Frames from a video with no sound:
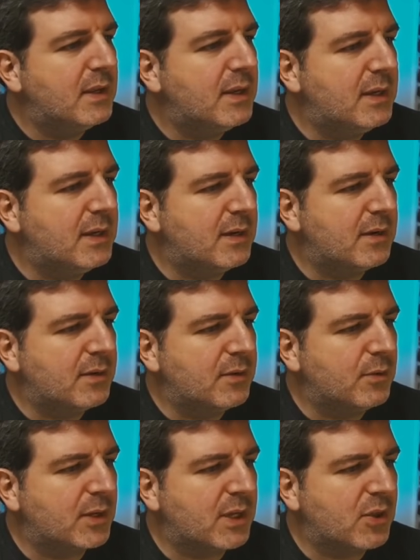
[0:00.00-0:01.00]
here
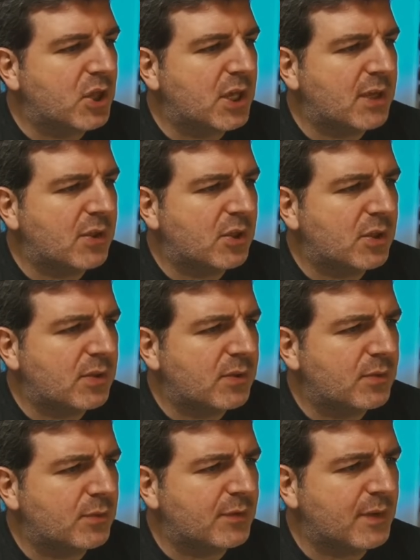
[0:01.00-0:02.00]
you can change
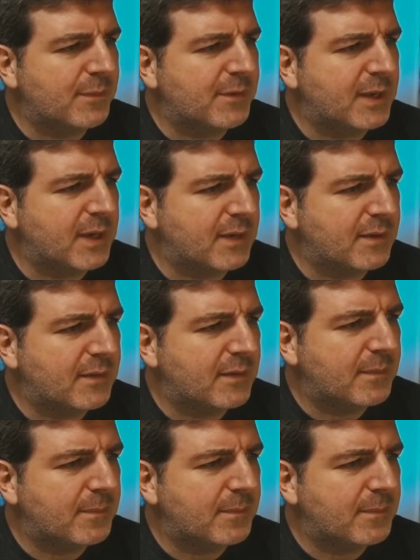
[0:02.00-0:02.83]
to something else.